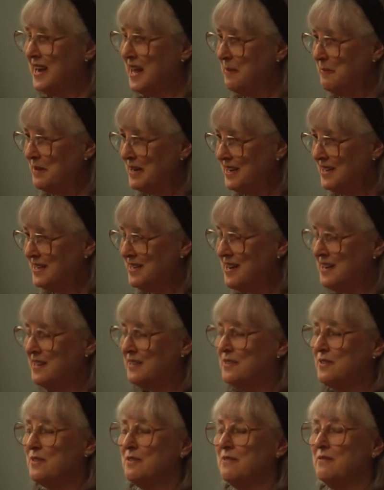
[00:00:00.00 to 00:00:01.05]
eminent
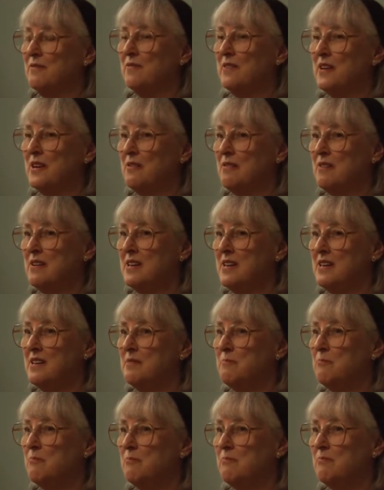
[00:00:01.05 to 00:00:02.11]
doctor, very
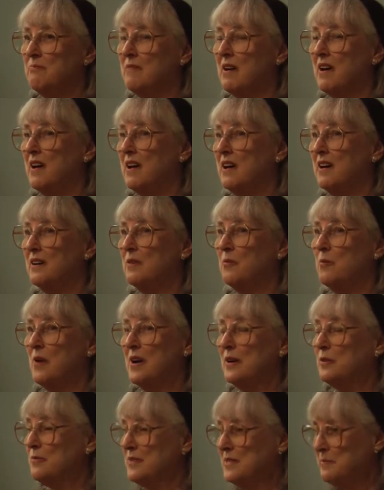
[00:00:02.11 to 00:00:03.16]

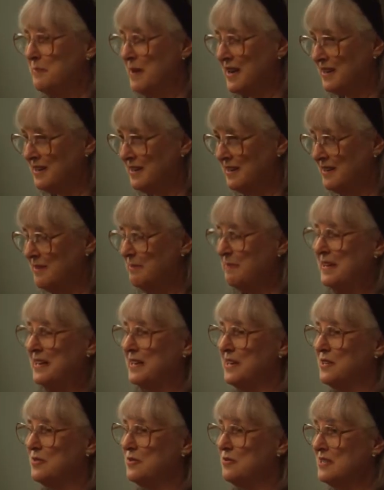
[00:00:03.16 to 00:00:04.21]
well-respected
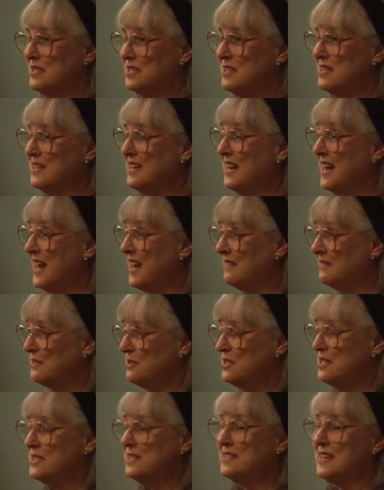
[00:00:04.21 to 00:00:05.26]
pediatrician and
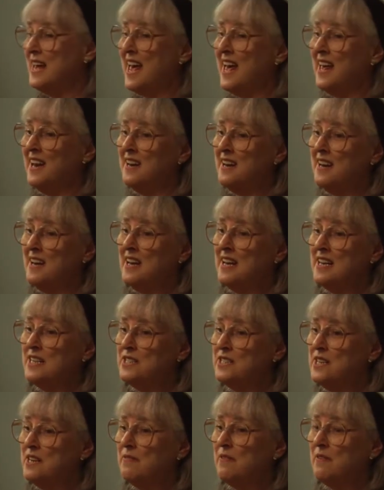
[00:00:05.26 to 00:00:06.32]
allergist and
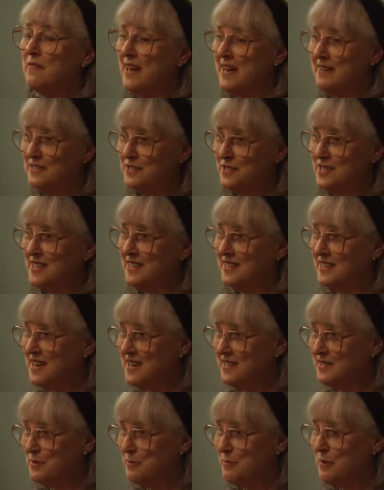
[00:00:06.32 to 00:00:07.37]
chief of allergy at
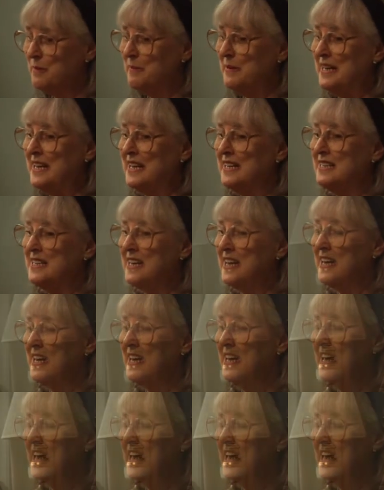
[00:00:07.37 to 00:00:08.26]
Kaiser Permanente.